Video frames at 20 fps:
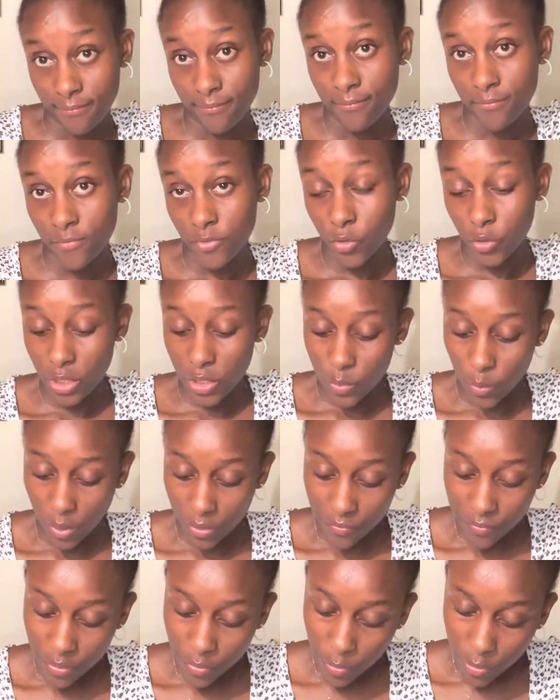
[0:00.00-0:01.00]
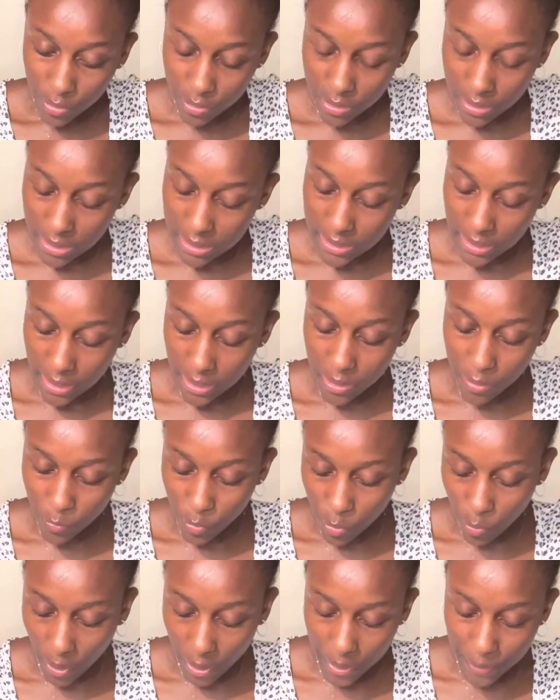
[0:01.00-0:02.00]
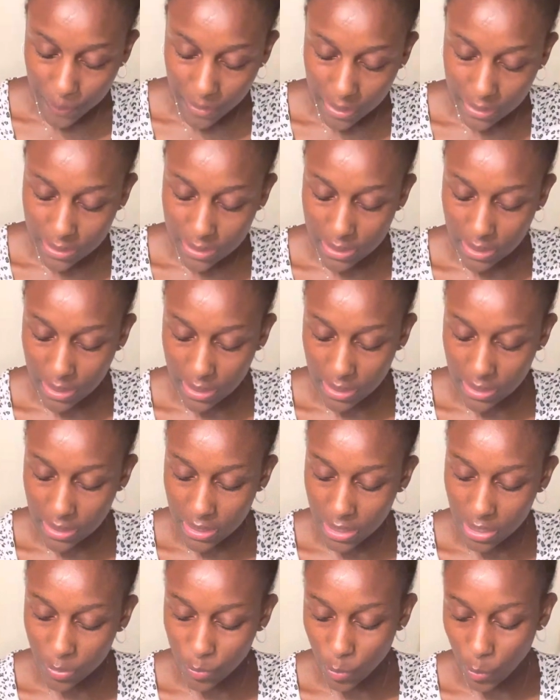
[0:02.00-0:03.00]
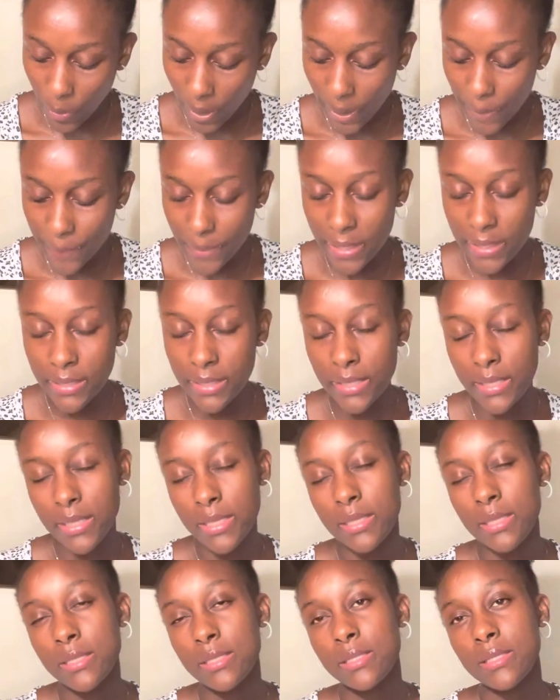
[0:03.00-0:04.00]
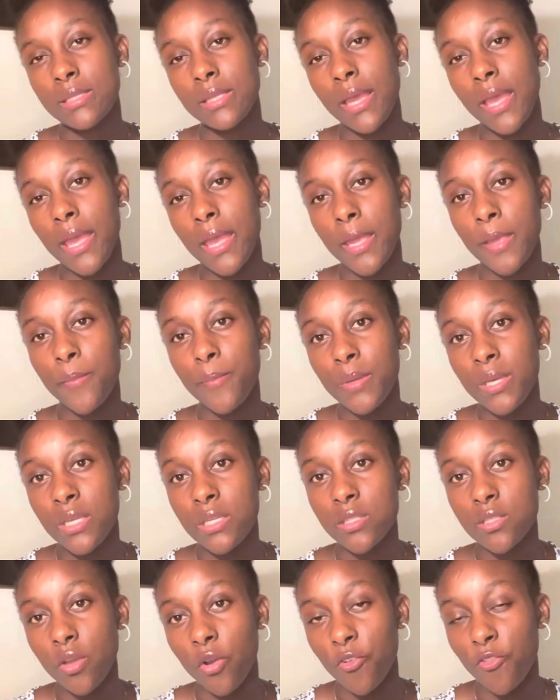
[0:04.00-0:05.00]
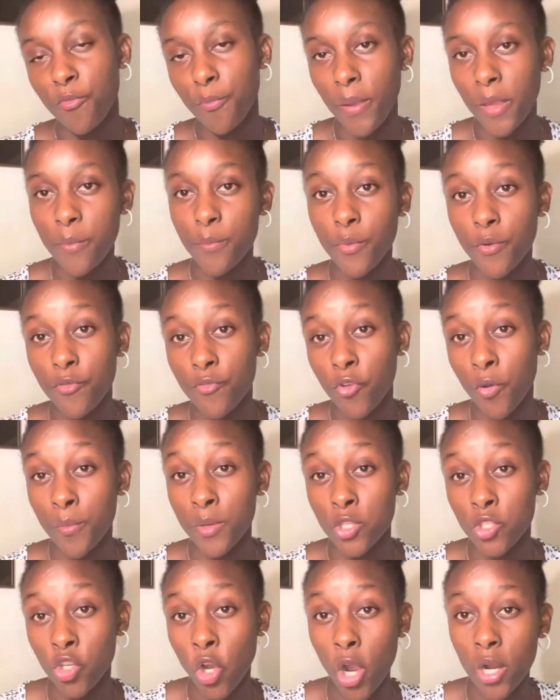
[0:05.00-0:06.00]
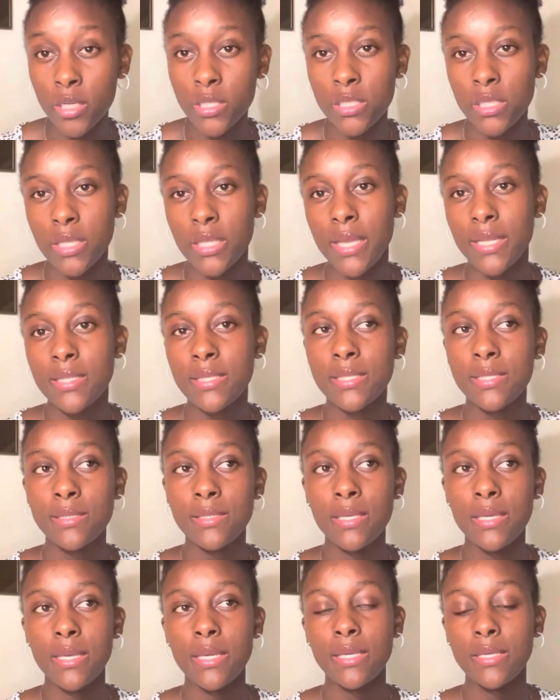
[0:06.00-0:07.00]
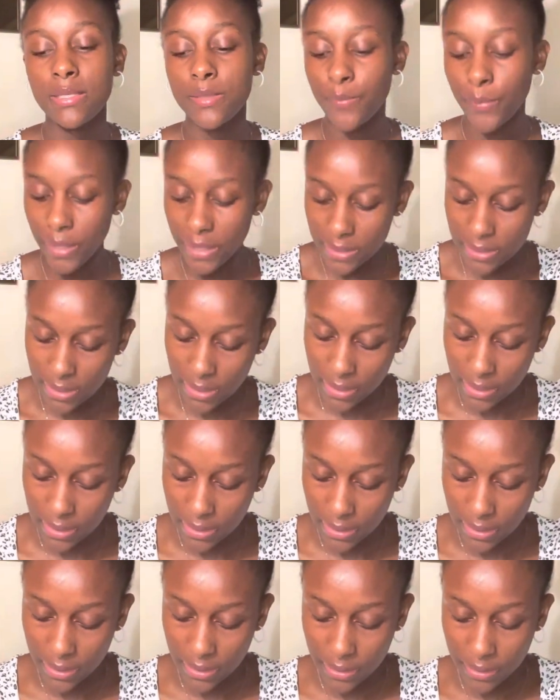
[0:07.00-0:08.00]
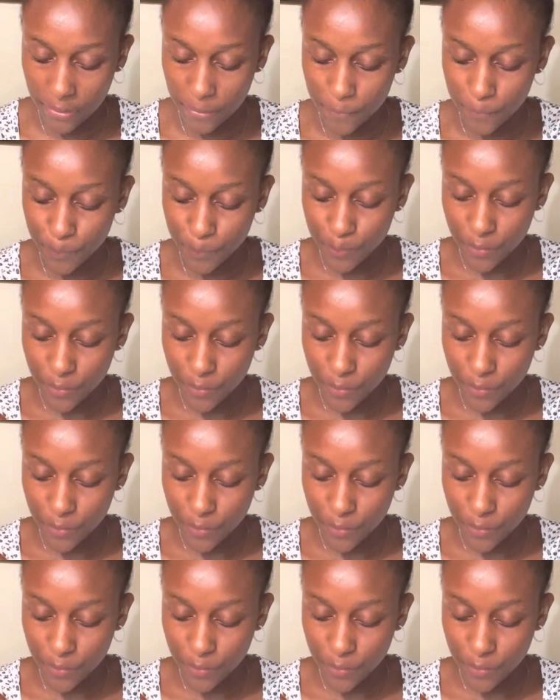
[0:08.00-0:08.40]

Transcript: So that's one of the second requirement. The third requirement is a piece of paper from a doctor that is basically